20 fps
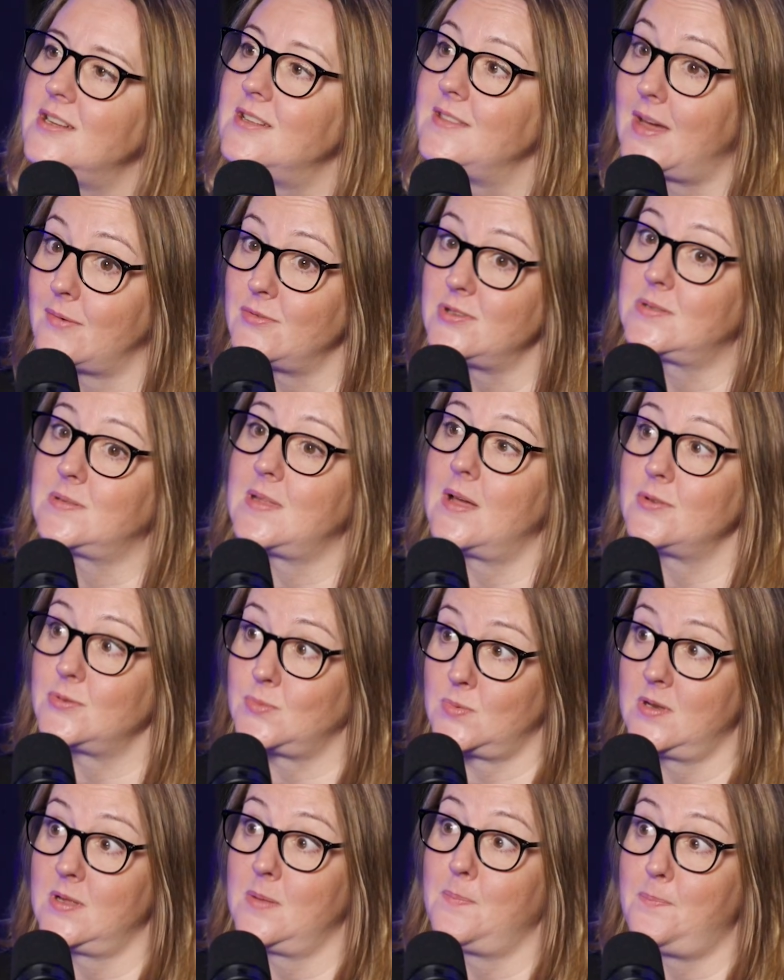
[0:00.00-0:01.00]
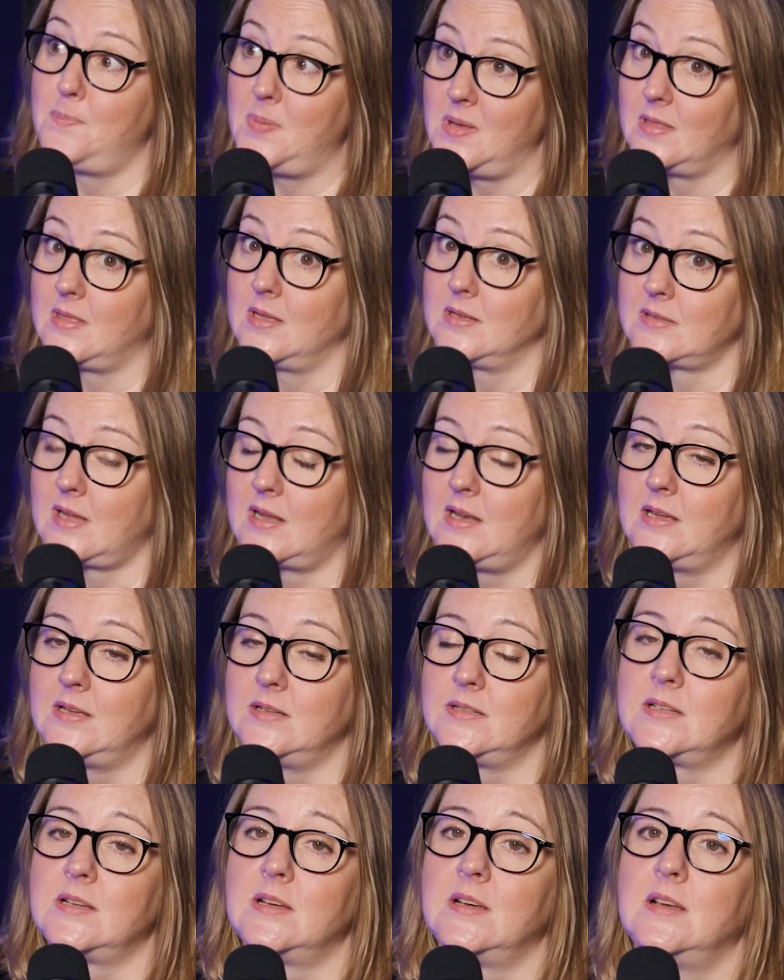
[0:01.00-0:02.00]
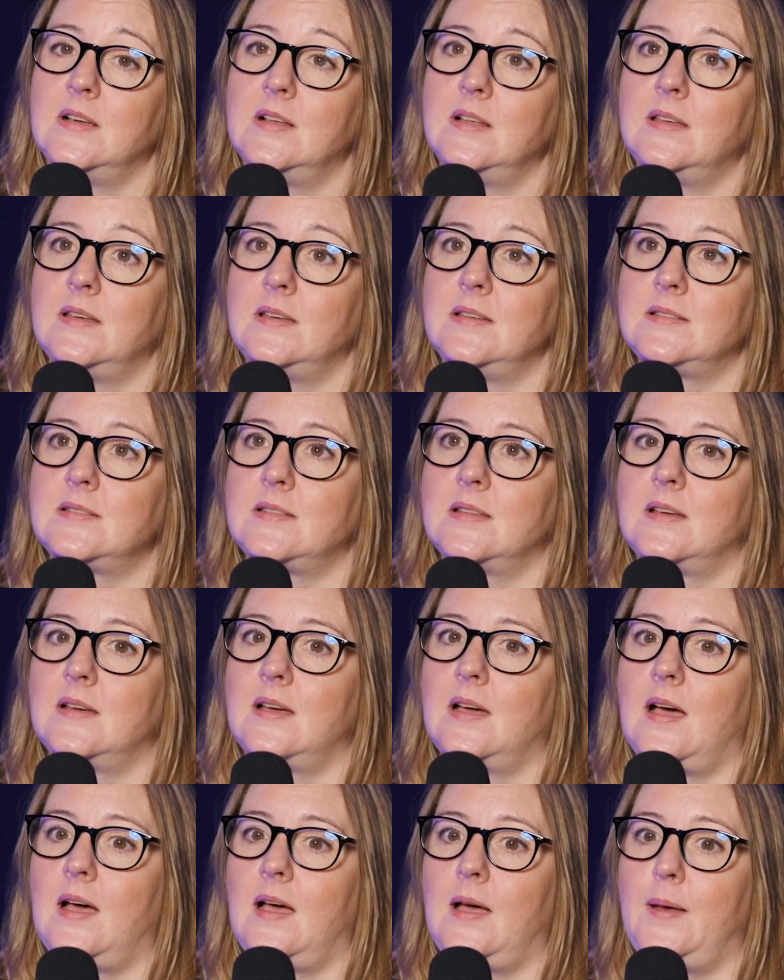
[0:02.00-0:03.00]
That was one of the big things I learned, is that